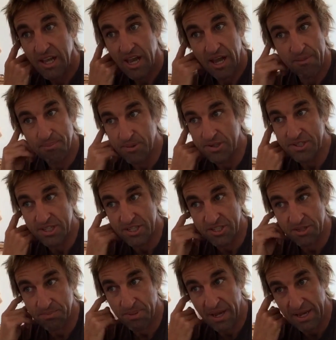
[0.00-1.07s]
and
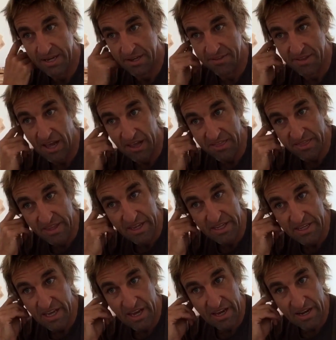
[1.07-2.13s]
participate in that
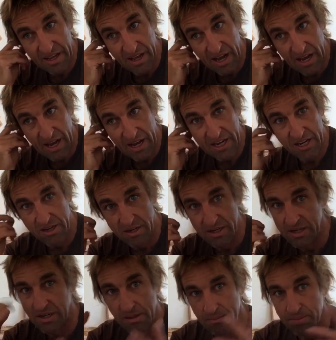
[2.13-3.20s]
thing, yet I, I
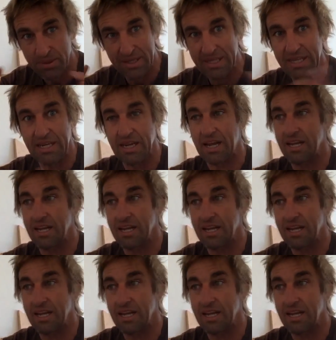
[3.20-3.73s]
couldn't complete it.